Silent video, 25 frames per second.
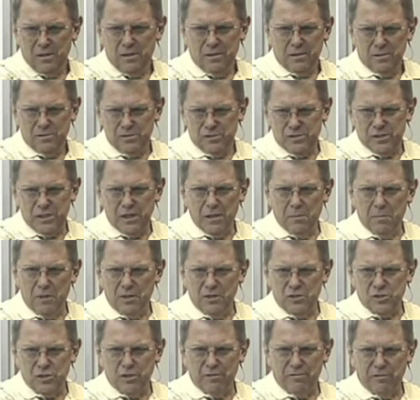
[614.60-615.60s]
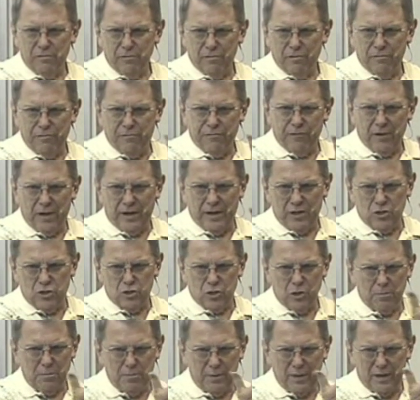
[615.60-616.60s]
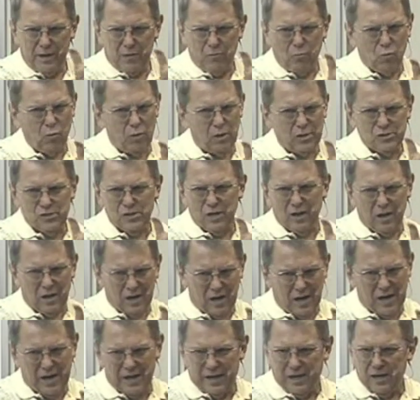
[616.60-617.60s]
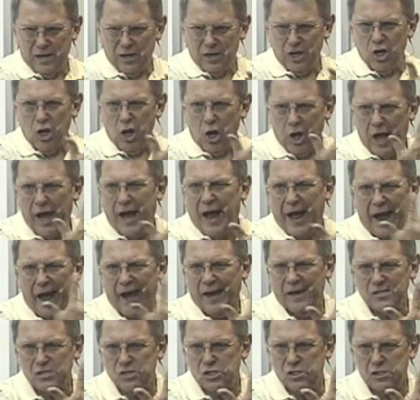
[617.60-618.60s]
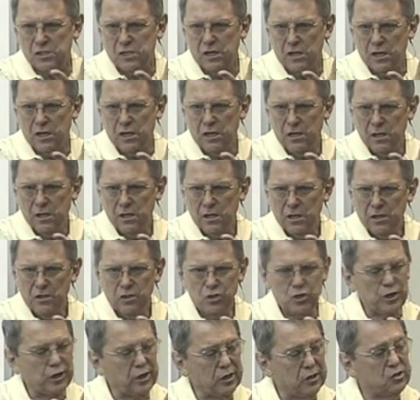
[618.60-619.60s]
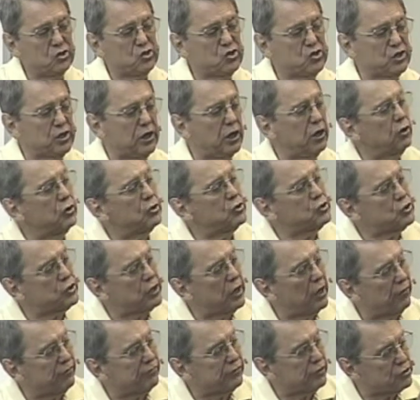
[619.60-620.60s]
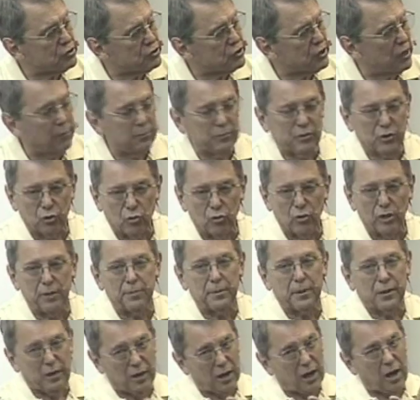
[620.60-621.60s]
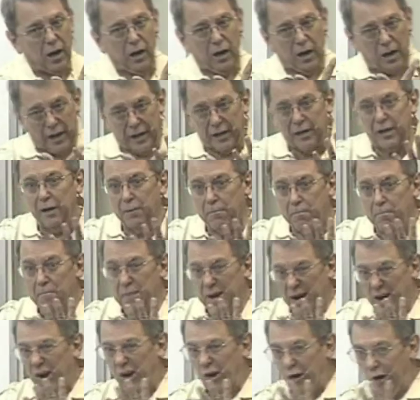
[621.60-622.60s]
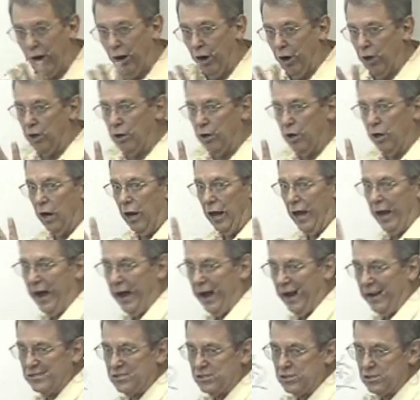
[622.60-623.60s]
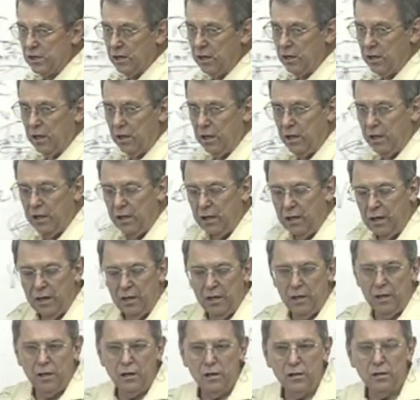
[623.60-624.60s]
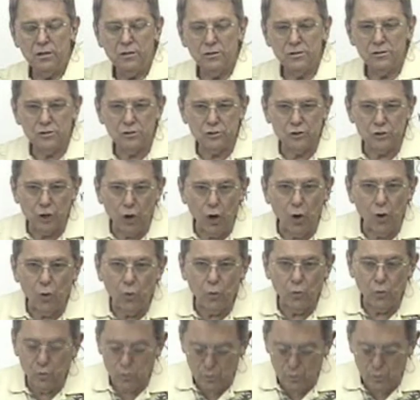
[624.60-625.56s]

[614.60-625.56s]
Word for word: semblance of a reflection, but it wasn't like a glass. She could see herself to some degree, but not like a mirror glass. So